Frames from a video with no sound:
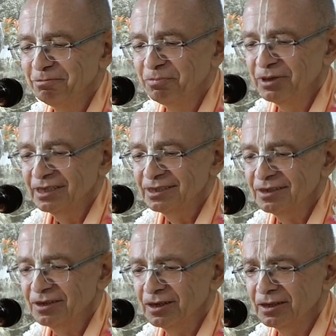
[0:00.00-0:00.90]
But,
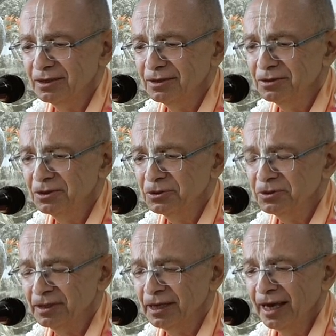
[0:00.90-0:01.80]
uh, you know,
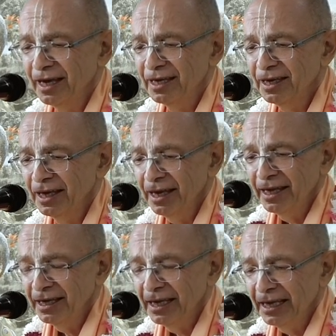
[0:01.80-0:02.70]

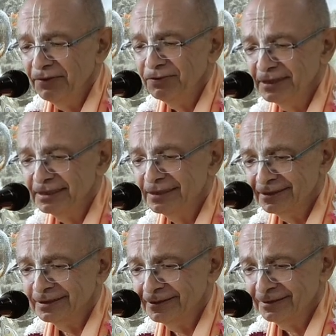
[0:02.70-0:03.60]
if he
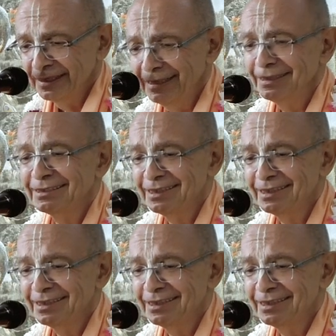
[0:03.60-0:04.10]
thinks